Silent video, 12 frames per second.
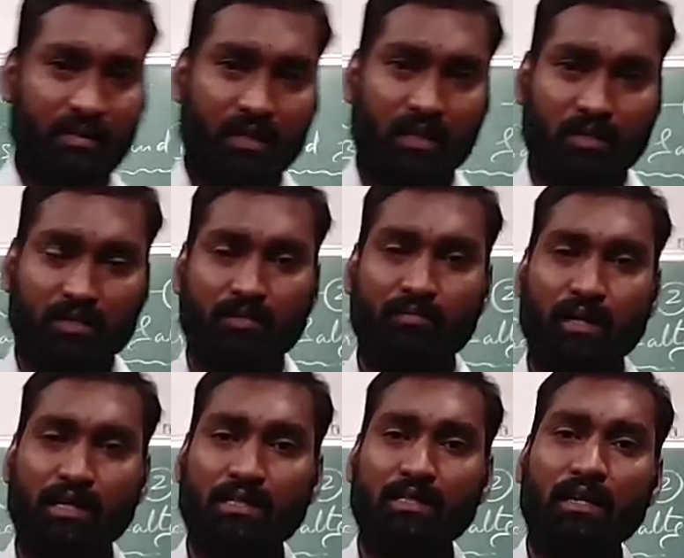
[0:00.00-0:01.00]
So
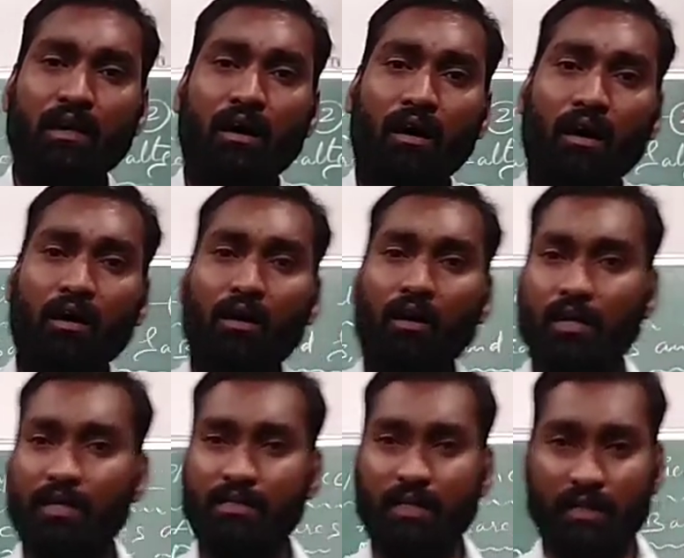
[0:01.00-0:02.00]
but all
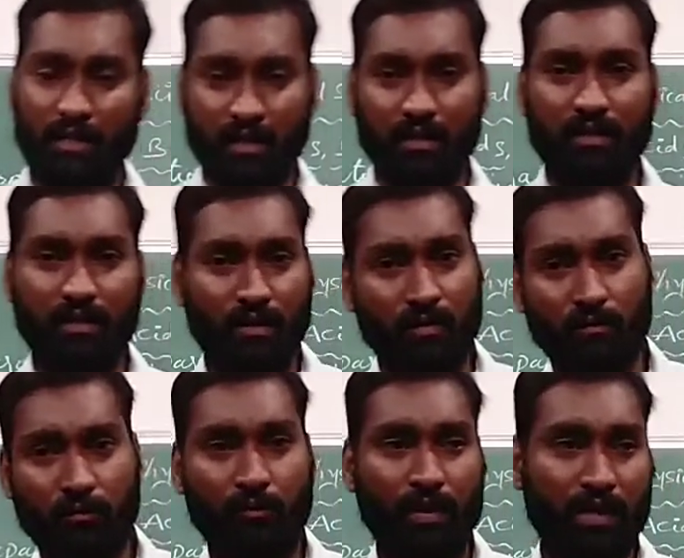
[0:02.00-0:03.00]
alkalis are not
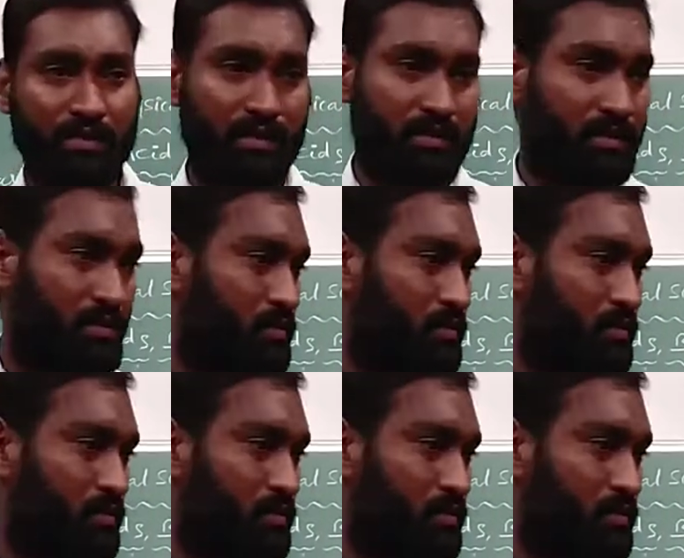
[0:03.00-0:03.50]
bases.